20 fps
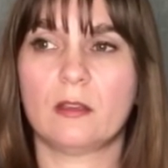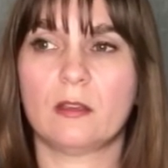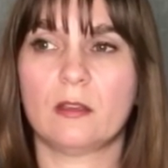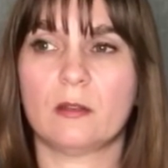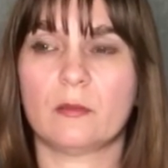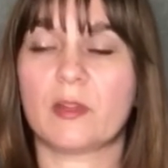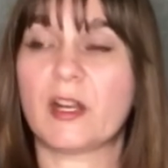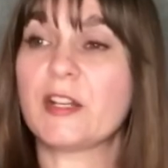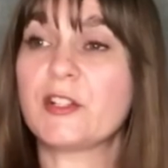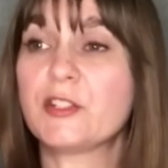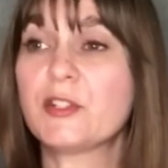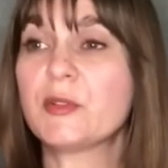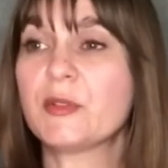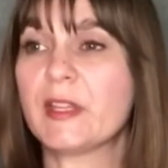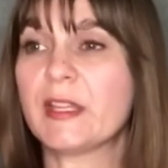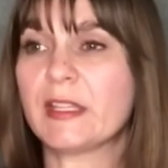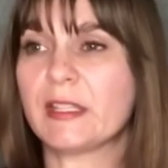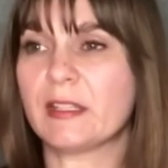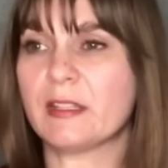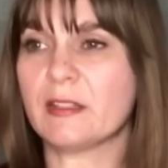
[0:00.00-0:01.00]
But I do
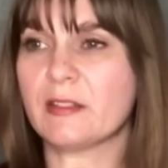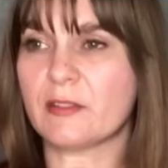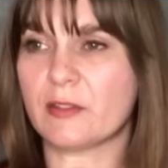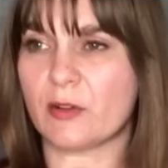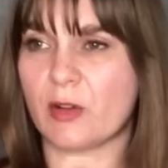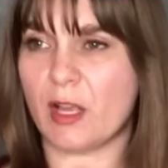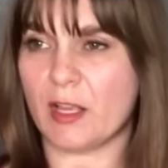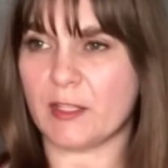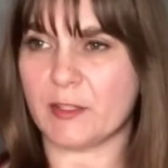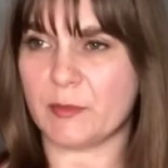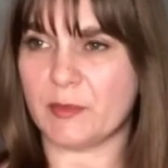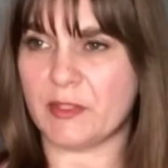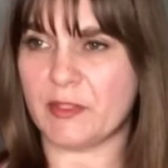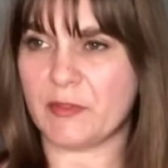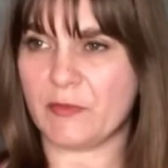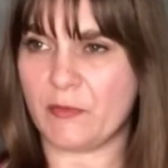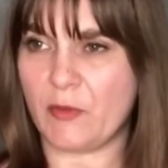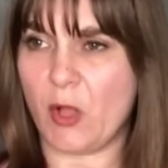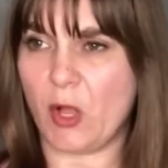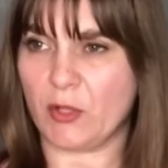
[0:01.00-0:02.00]
think it is their husband's
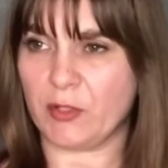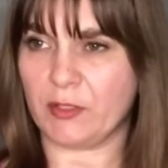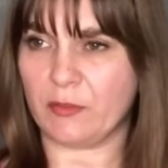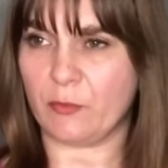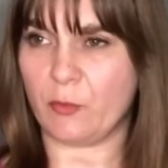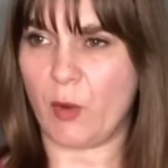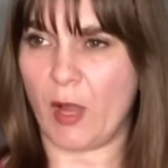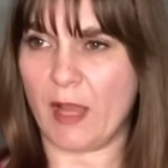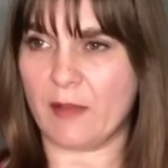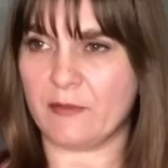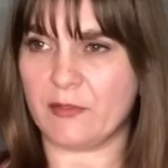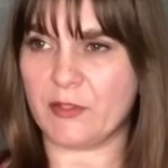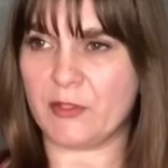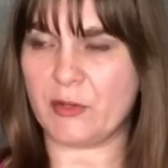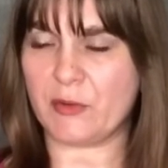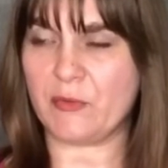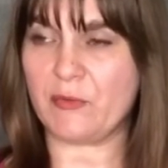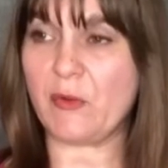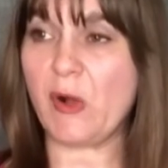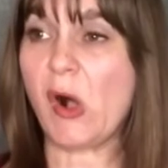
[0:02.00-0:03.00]
fault if wives
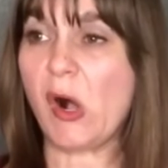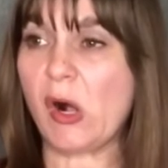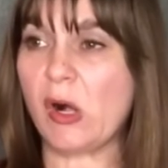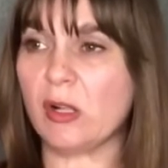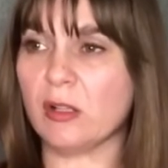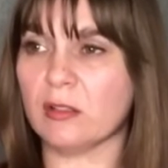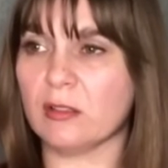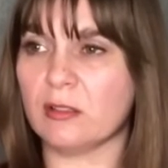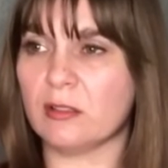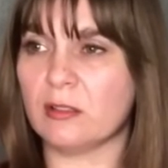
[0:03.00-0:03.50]
do fall.